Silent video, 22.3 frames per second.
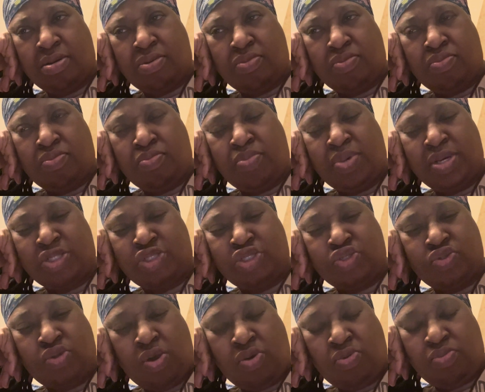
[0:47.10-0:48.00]

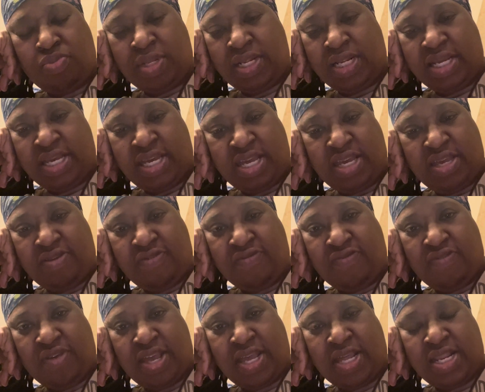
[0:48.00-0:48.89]
but you don't
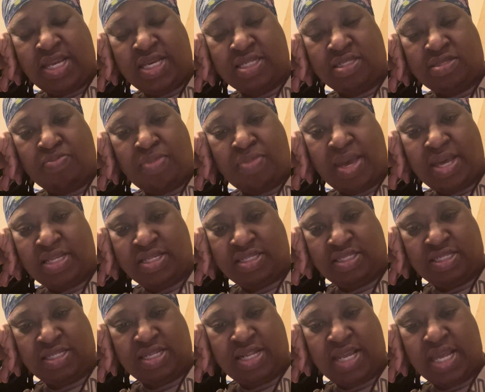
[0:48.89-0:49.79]
believe in his
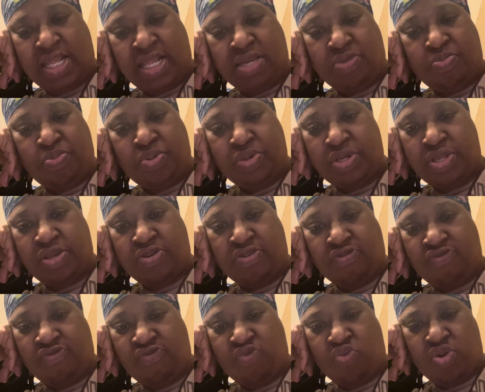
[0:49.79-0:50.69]
medicine that he put
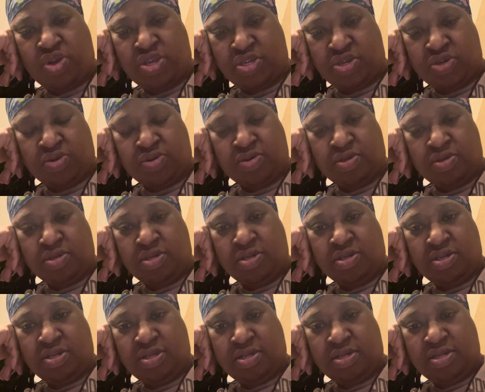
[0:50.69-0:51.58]
here for you?
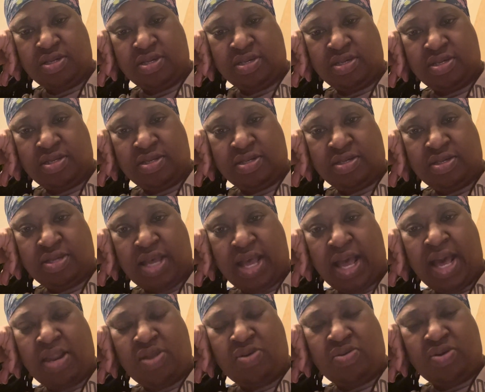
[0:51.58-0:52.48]

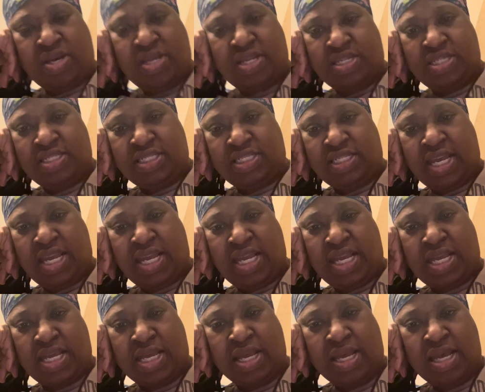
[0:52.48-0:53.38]
I don't
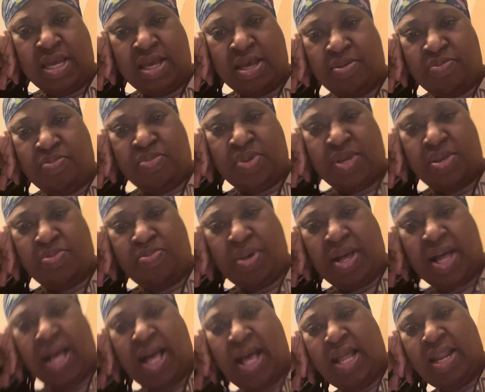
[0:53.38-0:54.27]
understand.
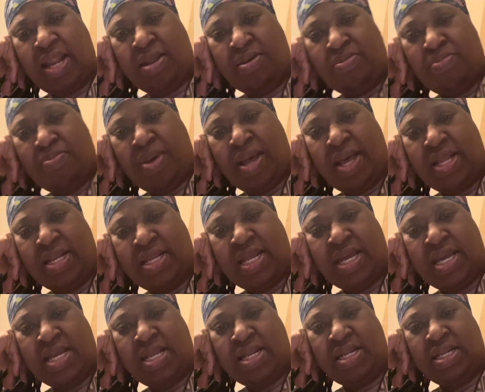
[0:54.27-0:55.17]
People holler about
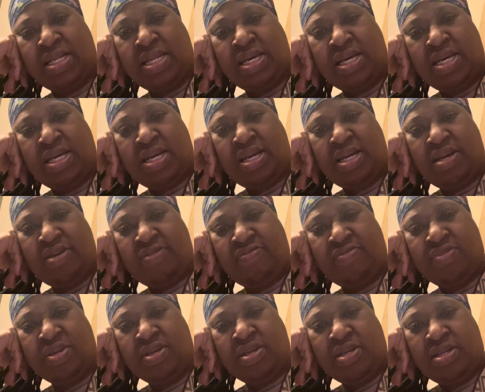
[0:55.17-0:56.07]
they love.
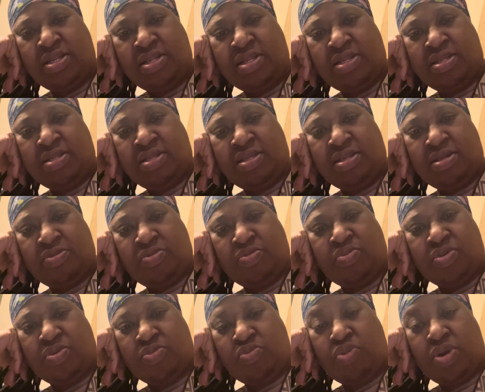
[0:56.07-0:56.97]

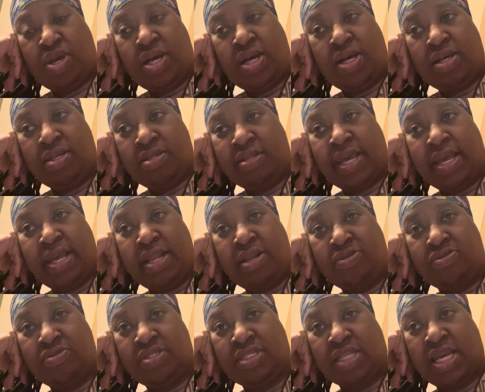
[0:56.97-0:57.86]
Well, they
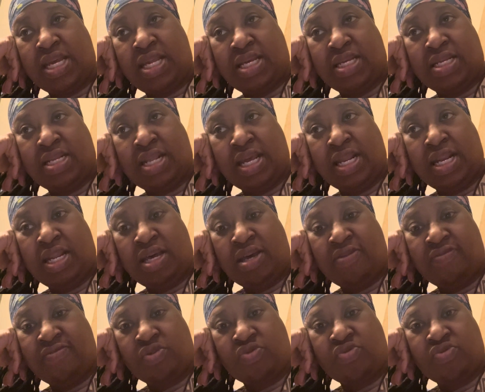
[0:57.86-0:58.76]
don't say that they
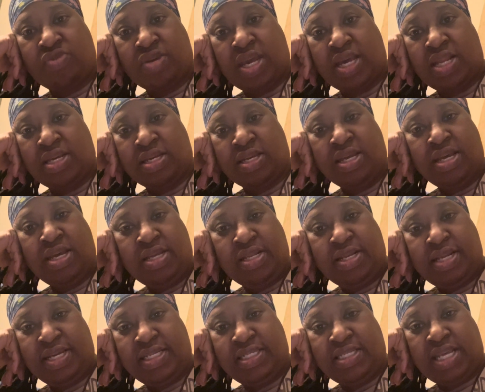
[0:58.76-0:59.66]
love the Creator.
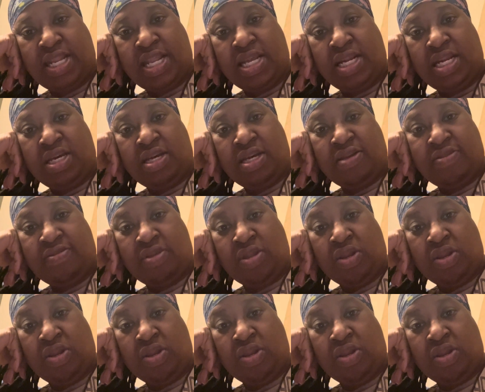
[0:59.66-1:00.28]
They say they love the